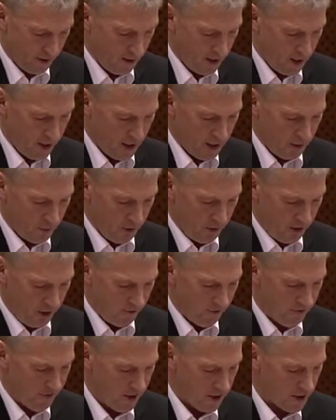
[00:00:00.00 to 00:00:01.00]
And I
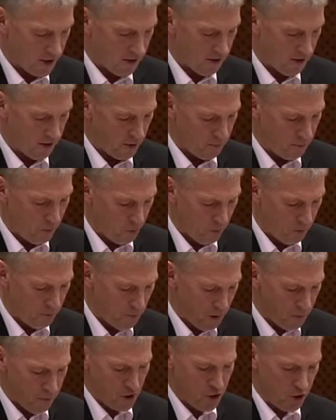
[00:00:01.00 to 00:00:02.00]
believe that the report
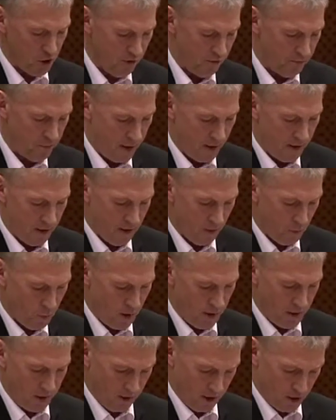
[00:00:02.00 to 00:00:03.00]
maybe should have
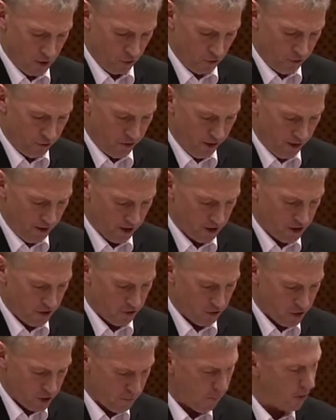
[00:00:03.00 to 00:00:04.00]
went a little further to
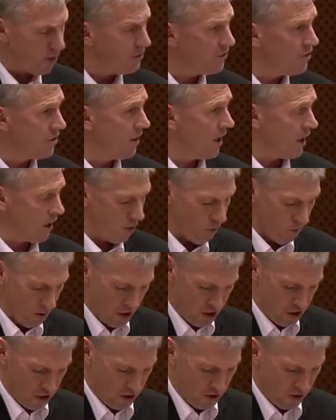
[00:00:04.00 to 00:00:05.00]
respond to that
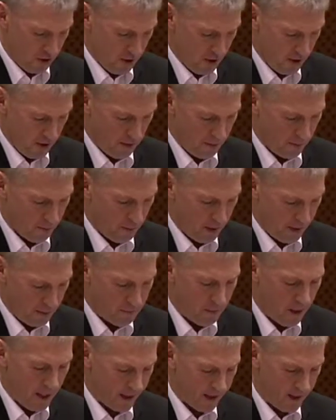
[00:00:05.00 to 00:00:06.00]
question by
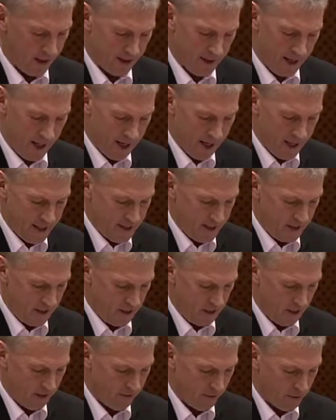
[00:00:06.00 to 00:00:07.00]
backing the
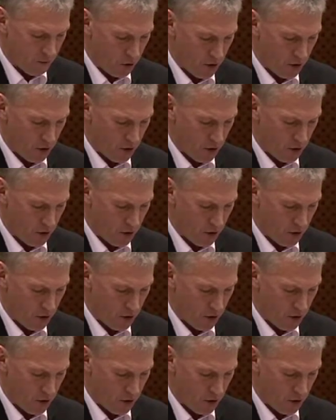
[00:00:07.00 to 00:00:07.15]
idea of a more